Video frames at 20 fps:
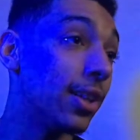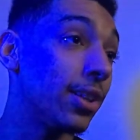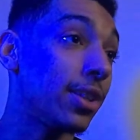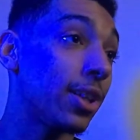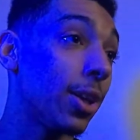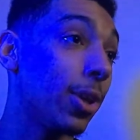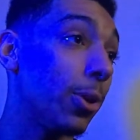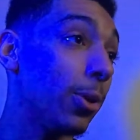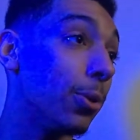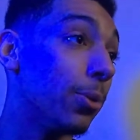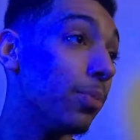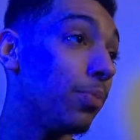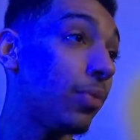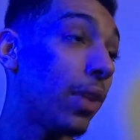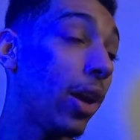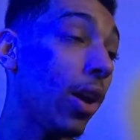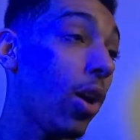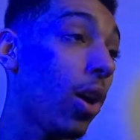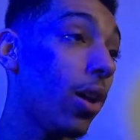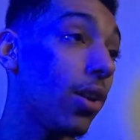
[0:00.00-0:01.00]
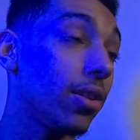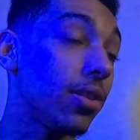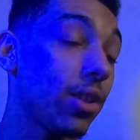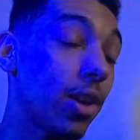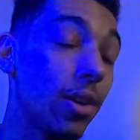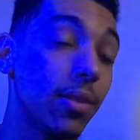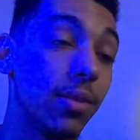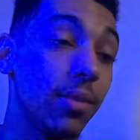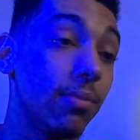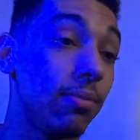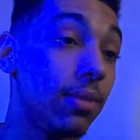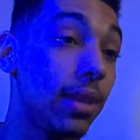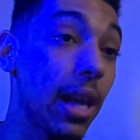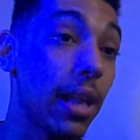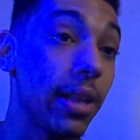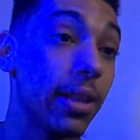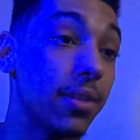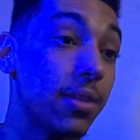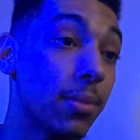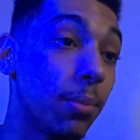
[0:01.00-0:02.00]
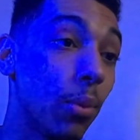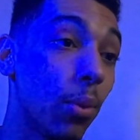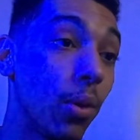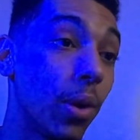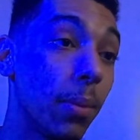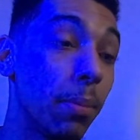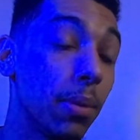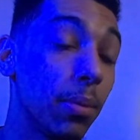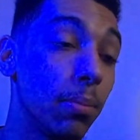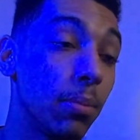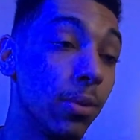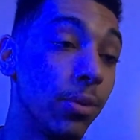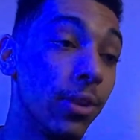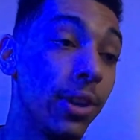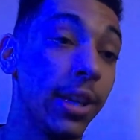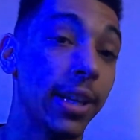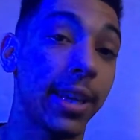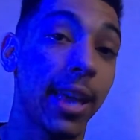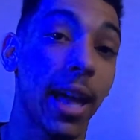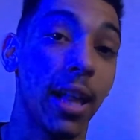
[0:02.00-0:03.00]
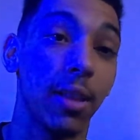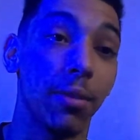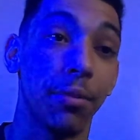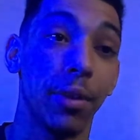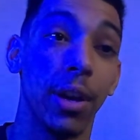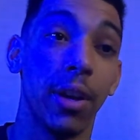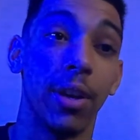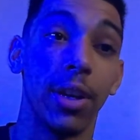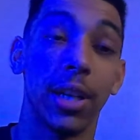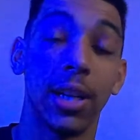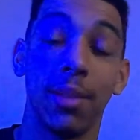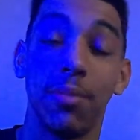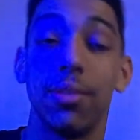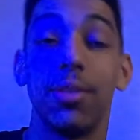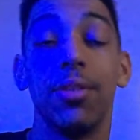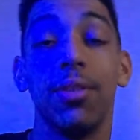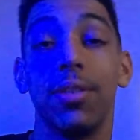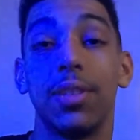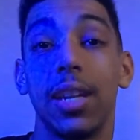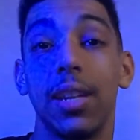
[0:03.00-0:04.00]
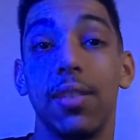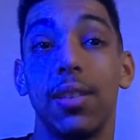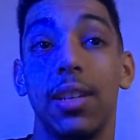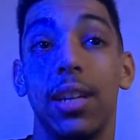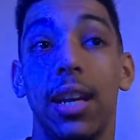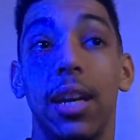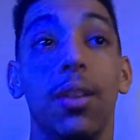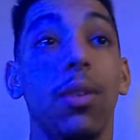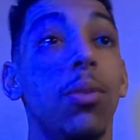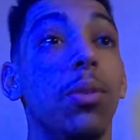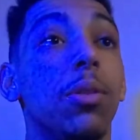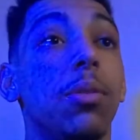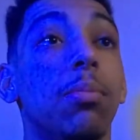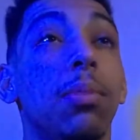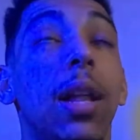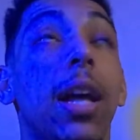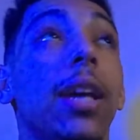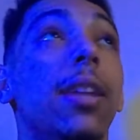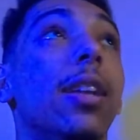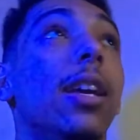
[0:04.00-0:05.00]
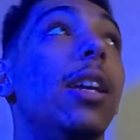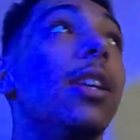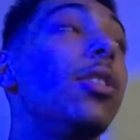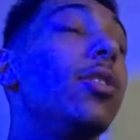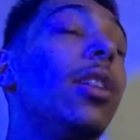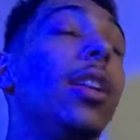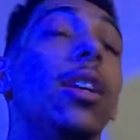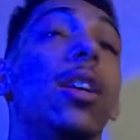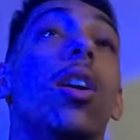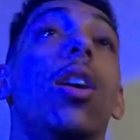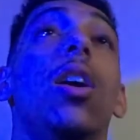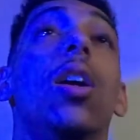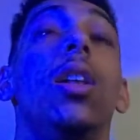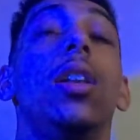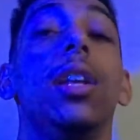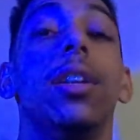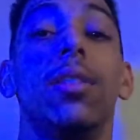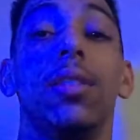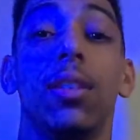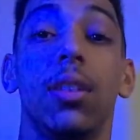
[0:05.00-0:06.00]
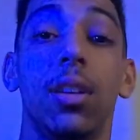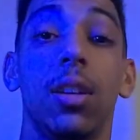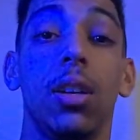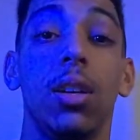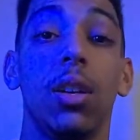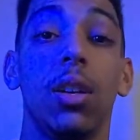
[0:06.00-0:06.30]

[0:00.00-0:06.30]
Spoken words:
So, they all start yelling some more, but Maria Calavera comes through and saves the day. The old blind lady, she's like, y'all, listen.